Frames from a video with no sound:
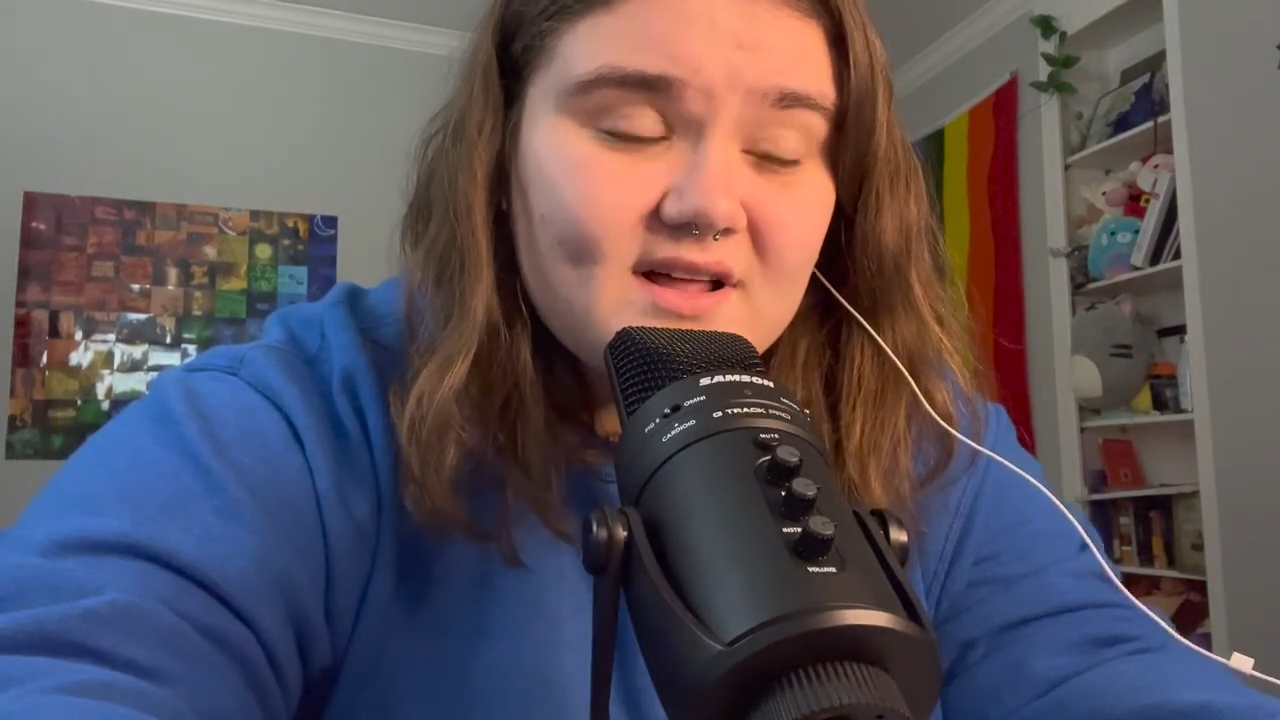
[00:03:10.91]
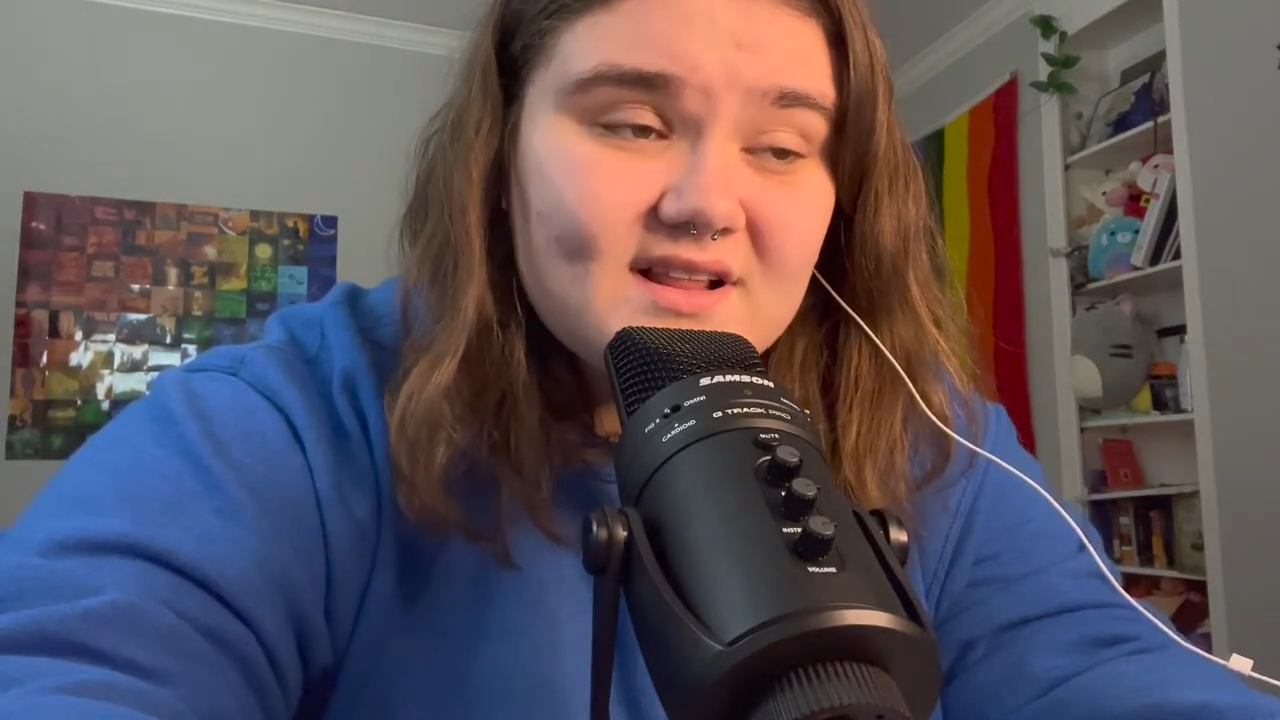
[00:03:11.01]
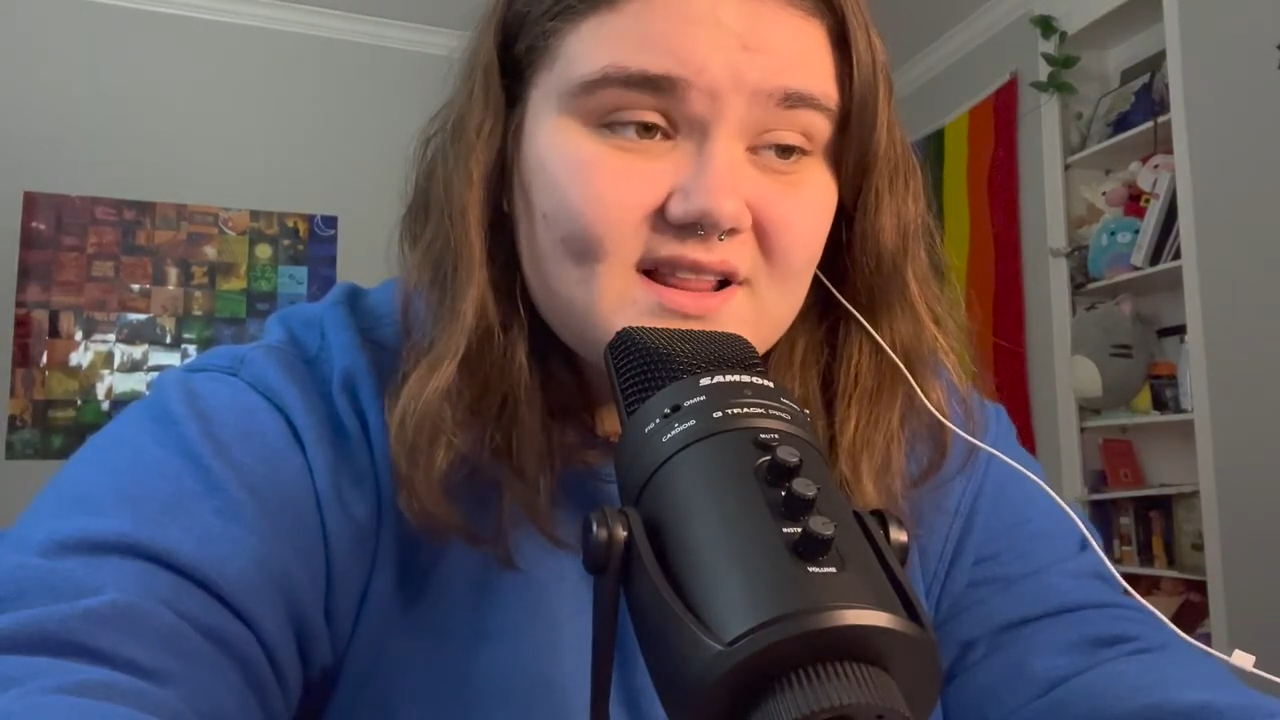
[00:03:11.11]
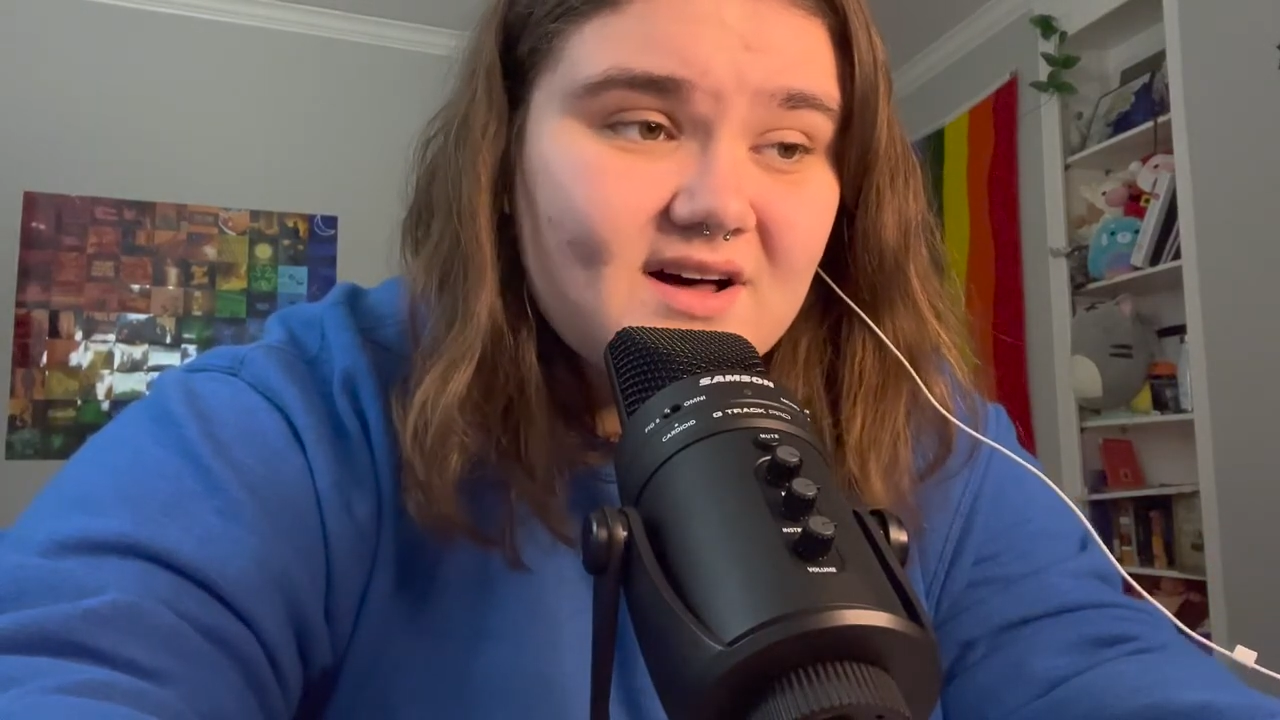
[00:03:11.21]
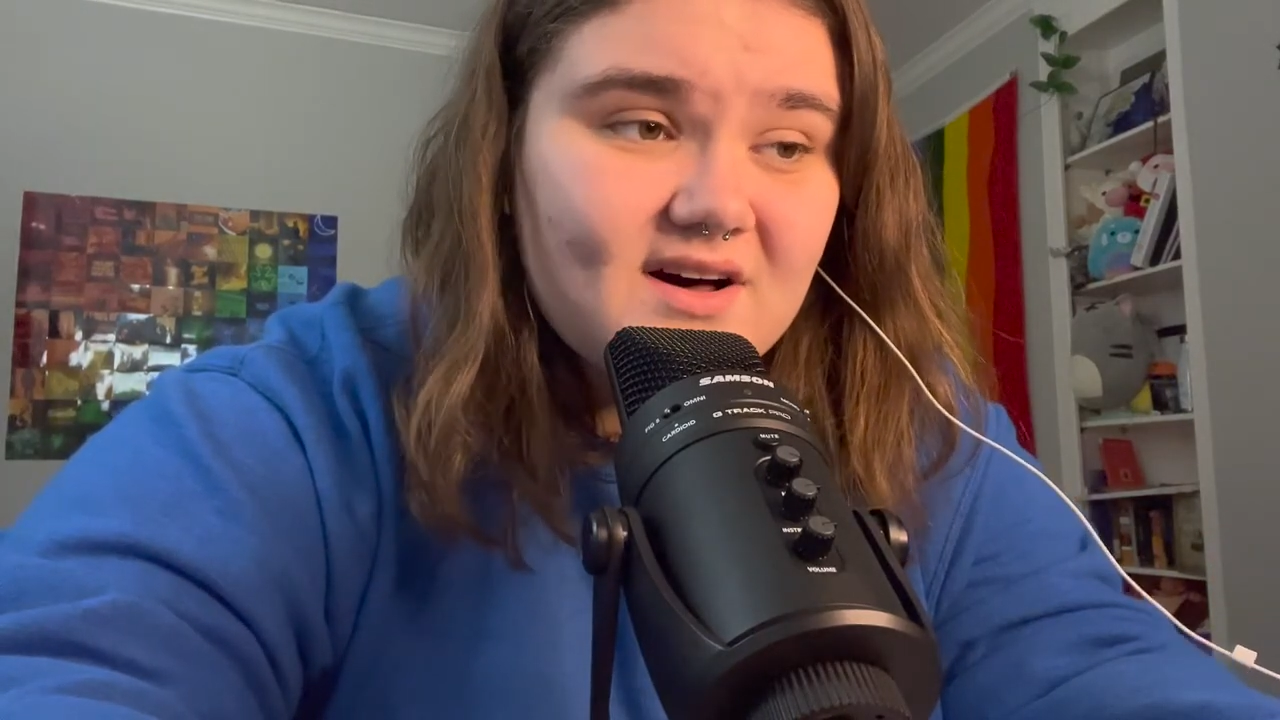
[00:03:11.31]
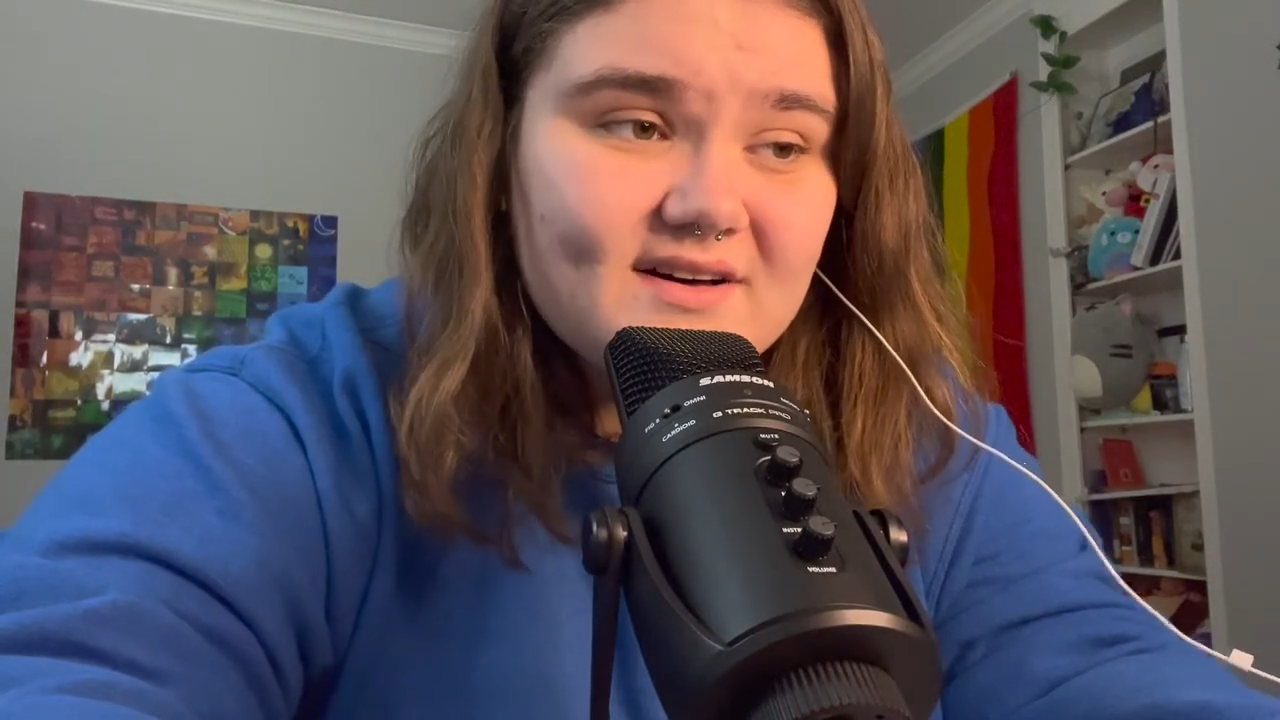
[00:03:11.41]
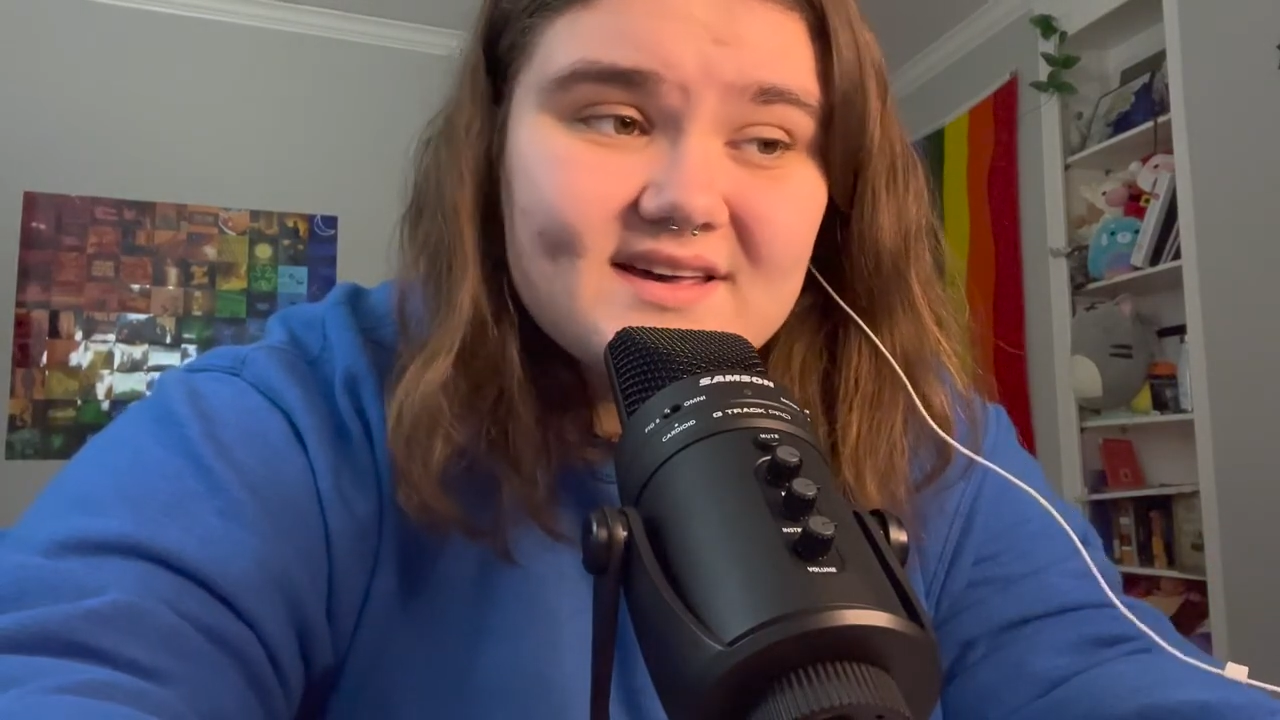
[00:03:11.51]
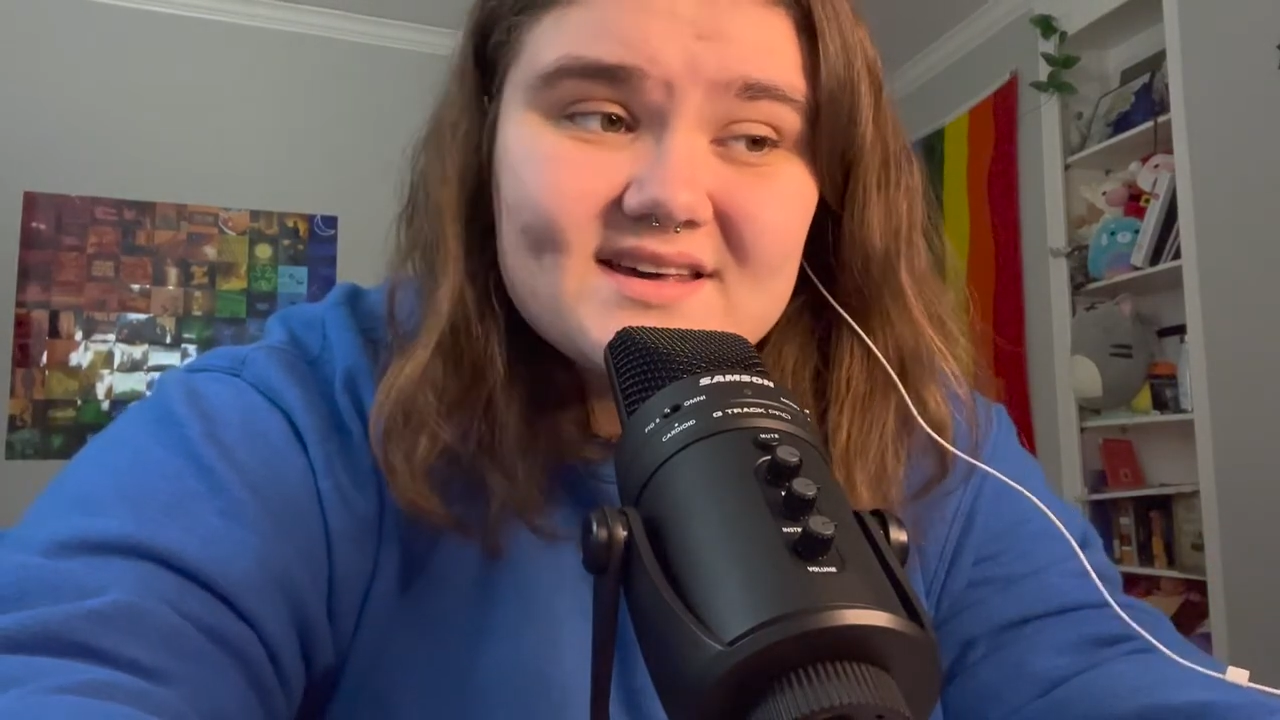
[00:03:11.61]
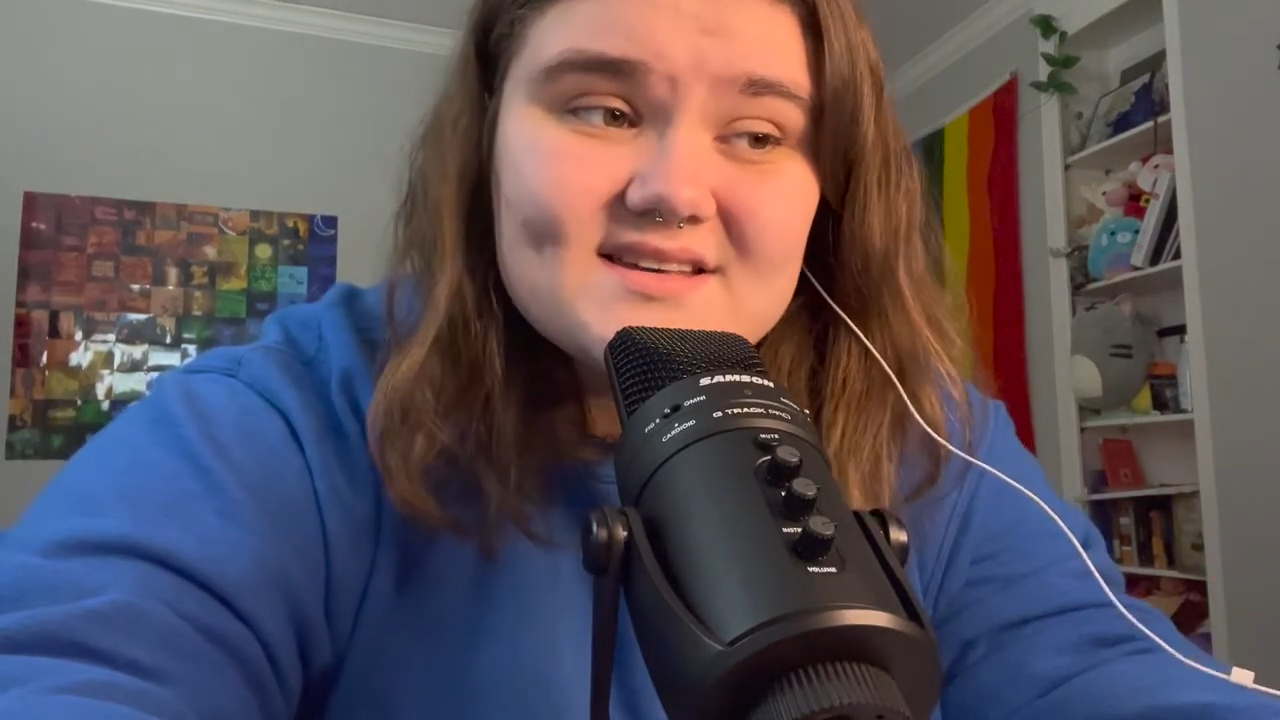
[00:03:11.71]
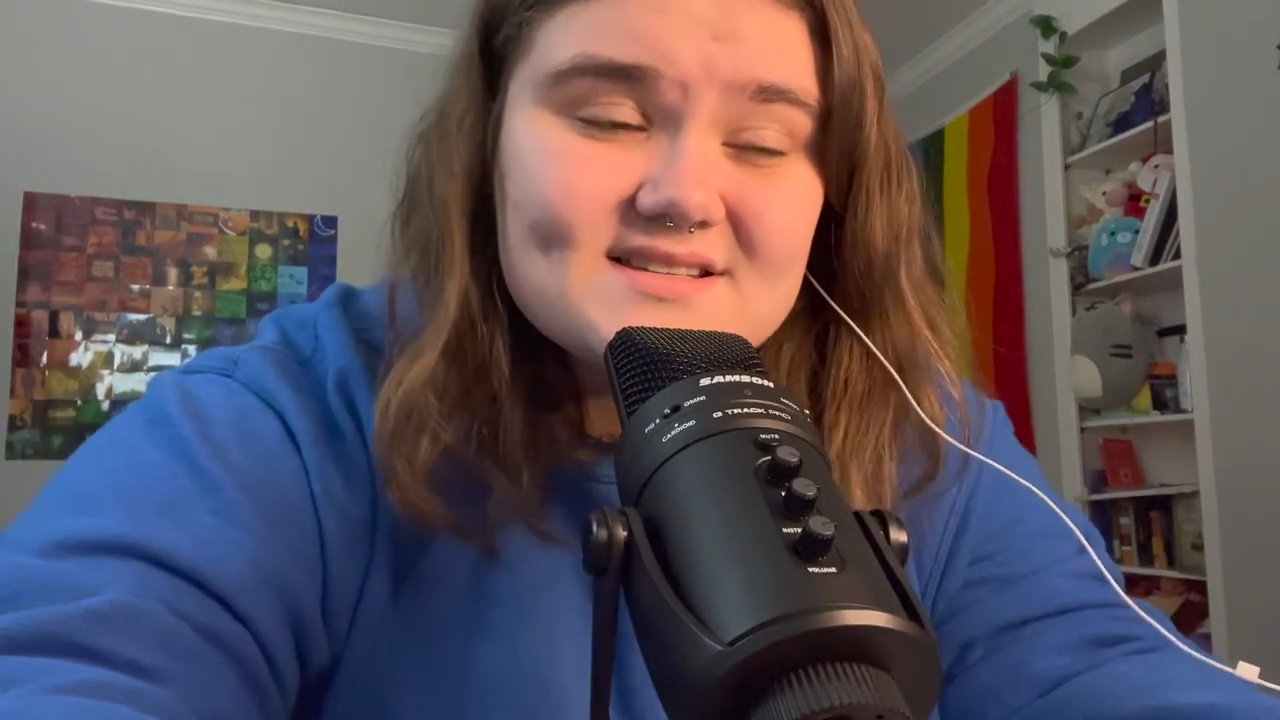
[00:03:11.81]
longest